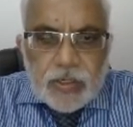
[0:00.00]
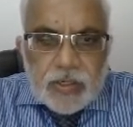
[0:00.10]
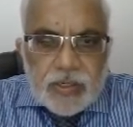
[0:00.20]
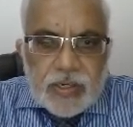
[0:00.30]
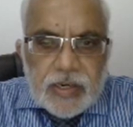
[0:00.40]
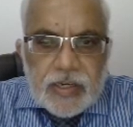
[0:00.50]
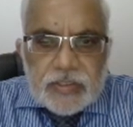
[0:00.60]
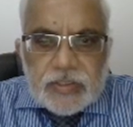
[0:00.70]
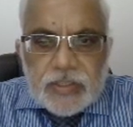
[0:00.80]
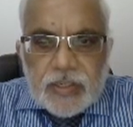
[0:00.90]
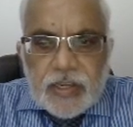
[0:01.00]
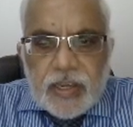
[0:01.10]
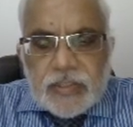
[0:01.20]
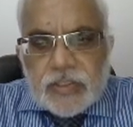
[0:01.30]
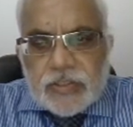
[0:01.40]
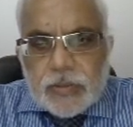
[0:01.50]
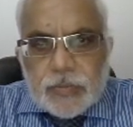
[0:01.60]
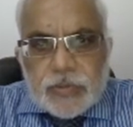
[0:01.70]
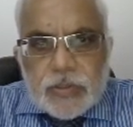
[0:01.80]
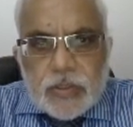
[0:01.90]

data analysis and AI systems,